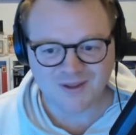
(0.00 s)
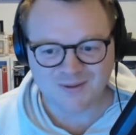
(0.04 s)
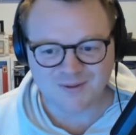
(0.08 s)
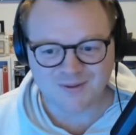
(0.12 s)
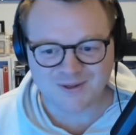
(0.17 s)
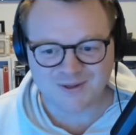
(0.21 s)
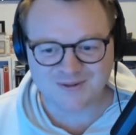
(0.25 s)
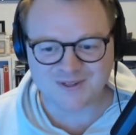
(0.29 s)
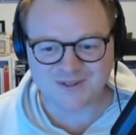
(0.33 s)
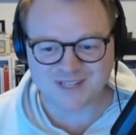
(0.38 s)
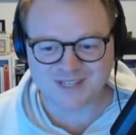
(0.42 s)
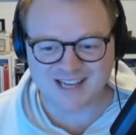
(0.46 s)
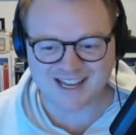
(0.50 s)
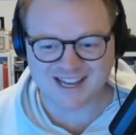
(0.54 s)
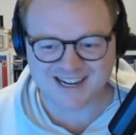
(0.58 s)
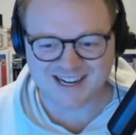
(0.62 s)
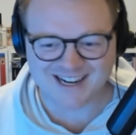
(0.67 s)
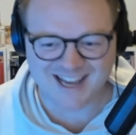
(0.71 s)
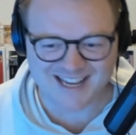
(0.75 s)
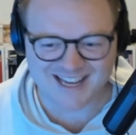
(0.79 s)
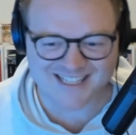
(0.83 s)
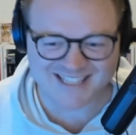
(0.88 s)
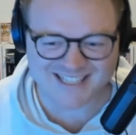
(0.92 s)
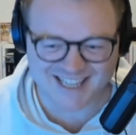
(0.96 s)
which was kind of
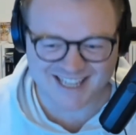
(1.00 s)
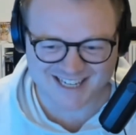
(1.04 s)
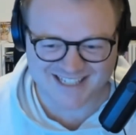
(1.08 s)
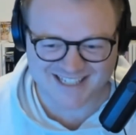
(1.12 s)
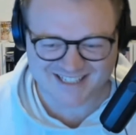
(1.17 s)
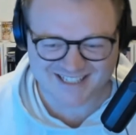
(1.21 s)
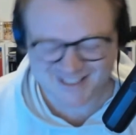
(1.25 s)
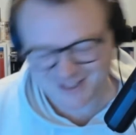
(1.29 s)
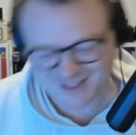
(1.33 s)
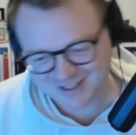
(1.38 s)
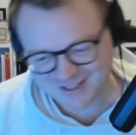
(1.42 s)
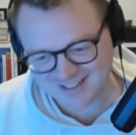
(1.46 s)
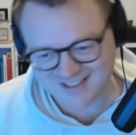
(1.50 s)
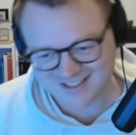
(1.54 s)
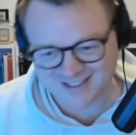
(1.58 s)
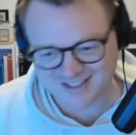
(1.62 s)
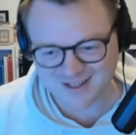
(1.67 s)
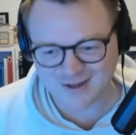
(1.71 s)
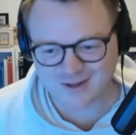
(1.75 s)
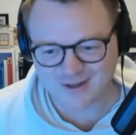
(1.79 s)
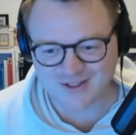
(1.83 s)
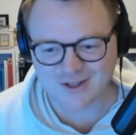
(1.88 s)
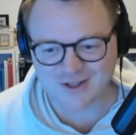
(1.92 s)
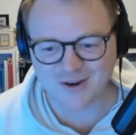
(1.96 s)
nice. It's a
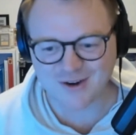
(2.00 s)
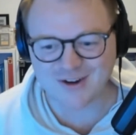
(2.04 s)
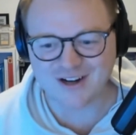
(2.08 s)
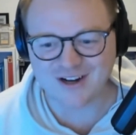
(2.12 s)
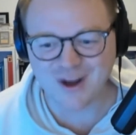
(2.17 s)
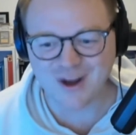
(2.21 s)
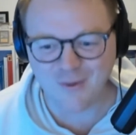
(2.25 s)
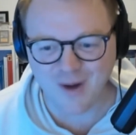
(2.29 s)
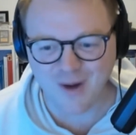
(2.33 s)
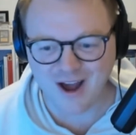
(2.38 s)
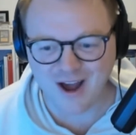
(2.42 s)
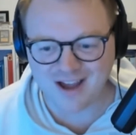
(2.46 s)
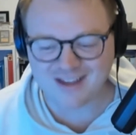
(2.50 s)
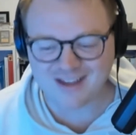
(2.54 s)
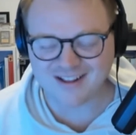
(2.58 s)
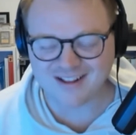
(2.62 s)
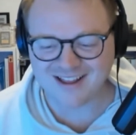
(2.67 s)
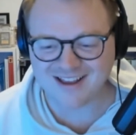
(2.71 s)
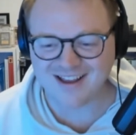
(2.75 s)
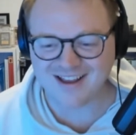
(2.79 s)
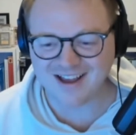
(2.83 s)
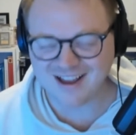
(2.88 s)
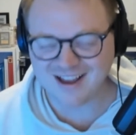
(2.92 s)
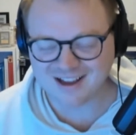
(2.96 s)
good story in Hawaii.
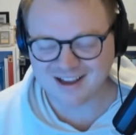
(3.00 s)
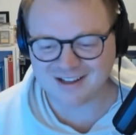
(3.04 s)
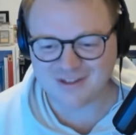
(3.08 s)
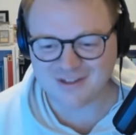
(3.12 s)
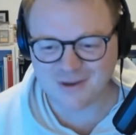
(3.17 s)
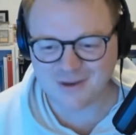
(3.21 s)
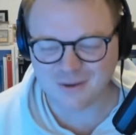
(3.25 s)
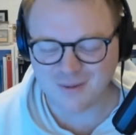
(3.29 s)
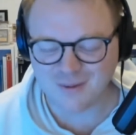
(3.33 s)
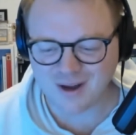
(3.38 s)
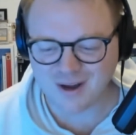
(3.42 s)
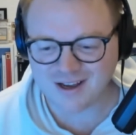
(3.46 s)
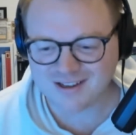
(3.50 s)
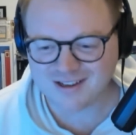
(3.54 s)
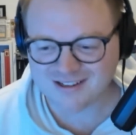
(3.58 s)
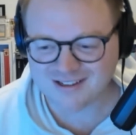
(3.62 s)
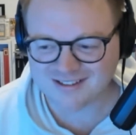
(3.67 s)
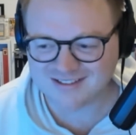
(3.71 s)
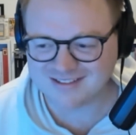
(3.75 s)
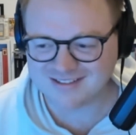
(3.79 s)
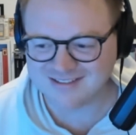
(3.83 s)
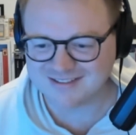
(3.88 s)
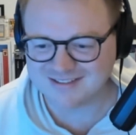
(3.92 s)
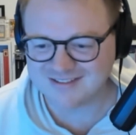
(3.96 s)
I got to Hawaii,
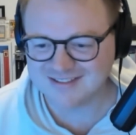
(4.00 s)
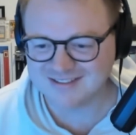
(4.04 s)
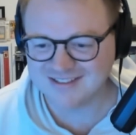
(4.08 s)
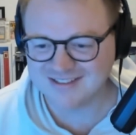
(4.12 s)
and